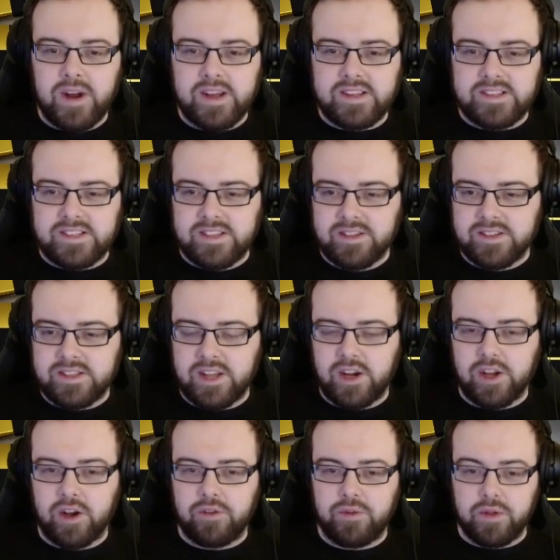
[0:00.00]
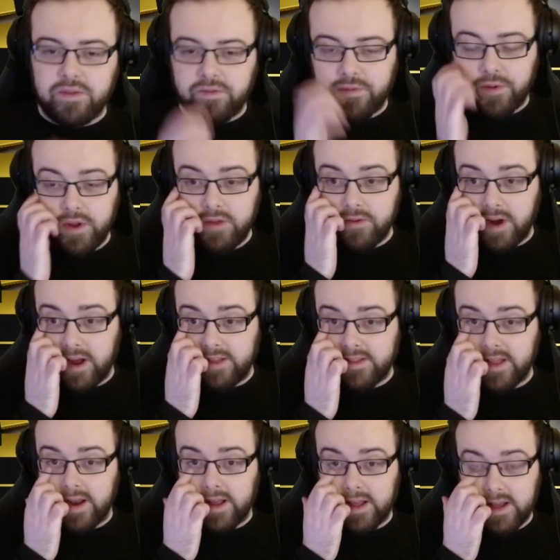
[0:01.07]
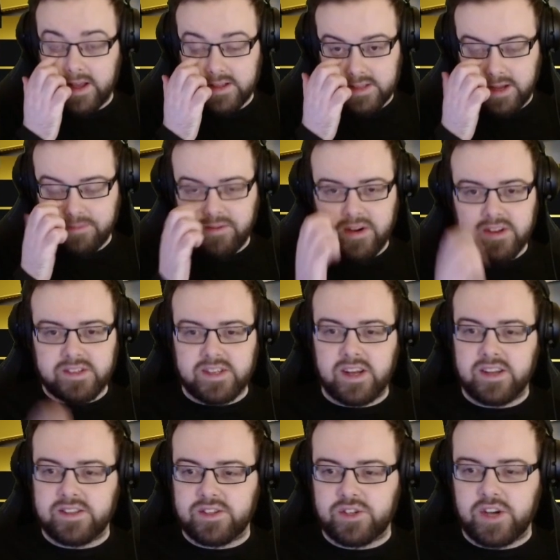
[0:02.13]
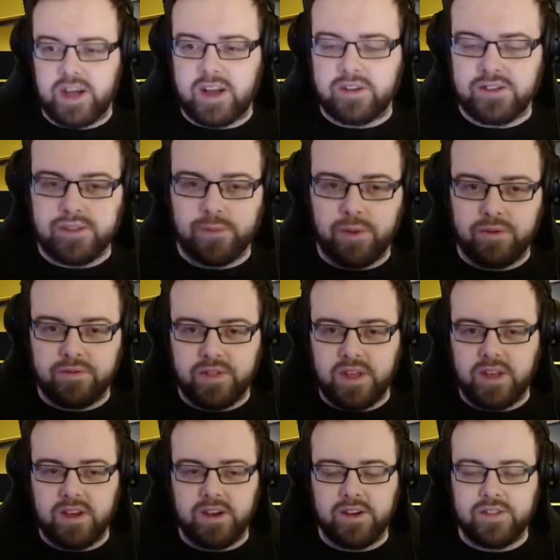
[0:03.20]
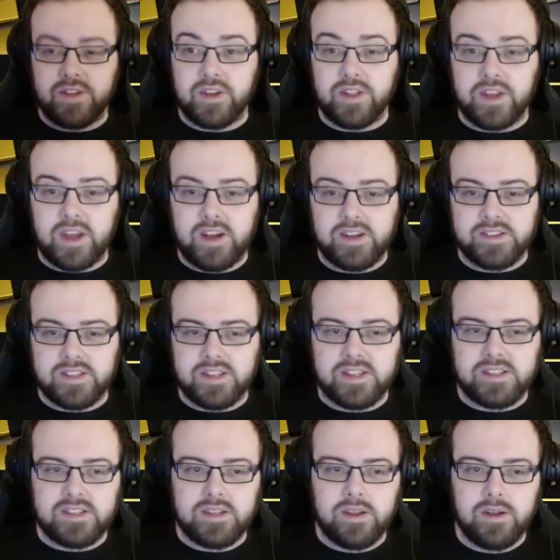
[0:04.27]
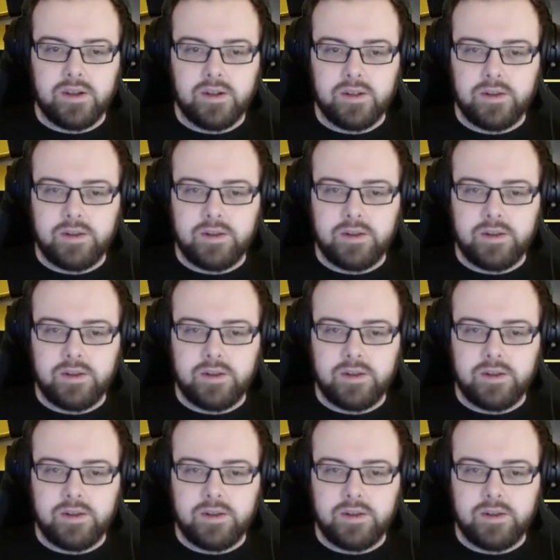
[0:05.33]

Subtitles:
Right, starting off with free ride then, I guess. I'm very excited to try out some of the other cars in this.